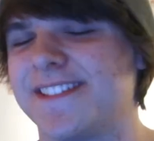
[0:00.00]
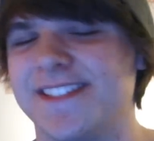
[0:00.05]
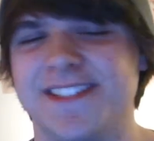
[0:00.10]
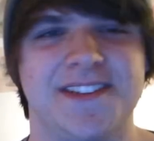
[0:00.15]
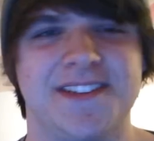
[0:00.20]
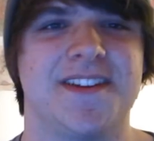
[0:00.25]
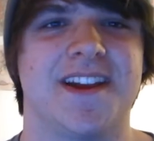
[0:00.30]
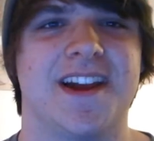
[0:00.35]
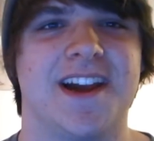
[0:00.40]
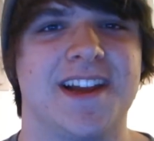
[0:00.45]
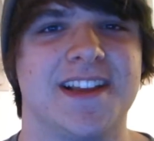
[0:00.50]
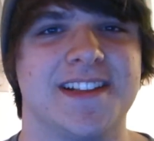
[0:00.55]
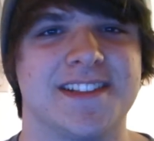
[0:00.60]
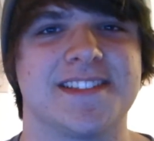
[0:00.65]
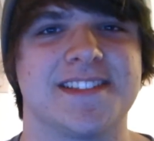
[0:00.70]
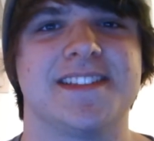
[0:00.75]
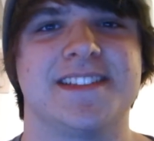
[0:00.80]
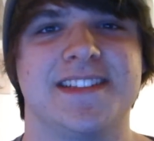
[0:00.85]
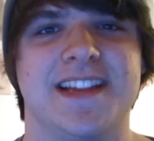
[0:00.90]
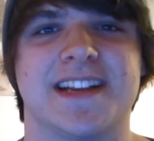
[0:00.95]
see you
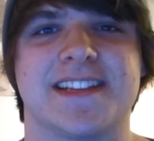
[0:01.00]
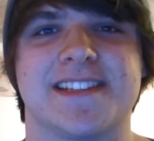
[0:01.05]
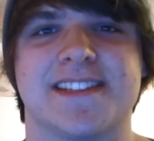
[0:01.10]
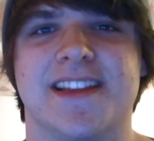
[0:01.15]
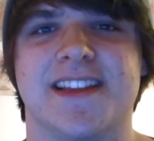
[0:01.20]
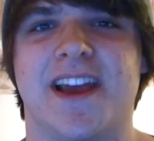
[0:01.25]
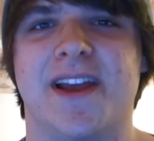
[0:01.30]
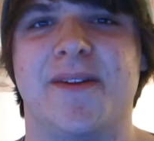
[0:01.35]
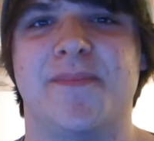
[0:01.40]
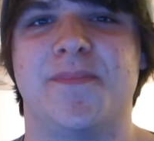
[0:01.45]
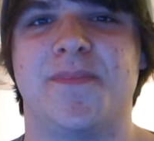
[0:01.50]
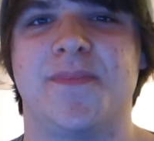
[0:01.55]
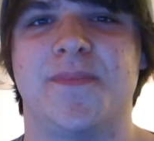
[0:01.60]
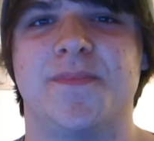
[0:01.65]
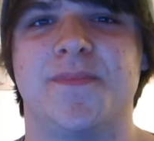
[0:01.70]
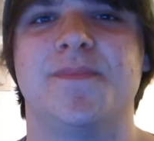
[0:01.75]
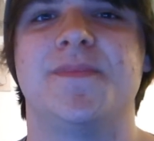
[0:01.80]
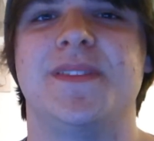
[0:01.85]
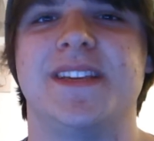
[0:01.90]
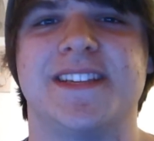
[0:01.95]
guys next time.
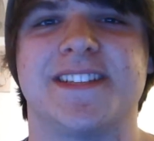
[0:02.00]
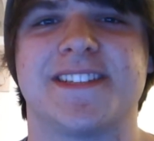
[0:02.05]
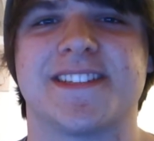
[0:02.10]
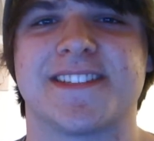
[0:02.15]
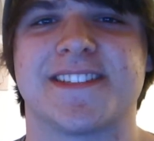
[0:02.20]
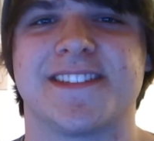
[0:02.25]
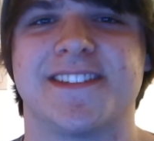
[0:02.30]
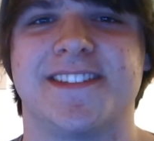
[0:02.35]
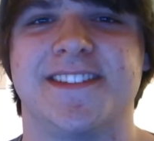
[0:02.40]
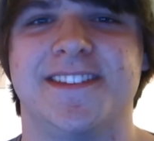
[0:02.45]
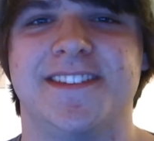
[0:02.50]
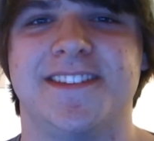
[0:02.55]
Peace.